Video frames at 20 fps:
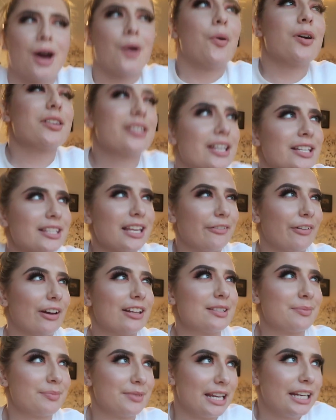well, I was gonna say I've
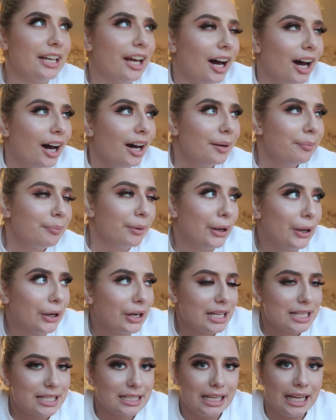had some dinner, but
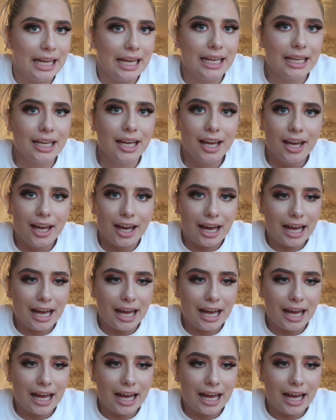honestly,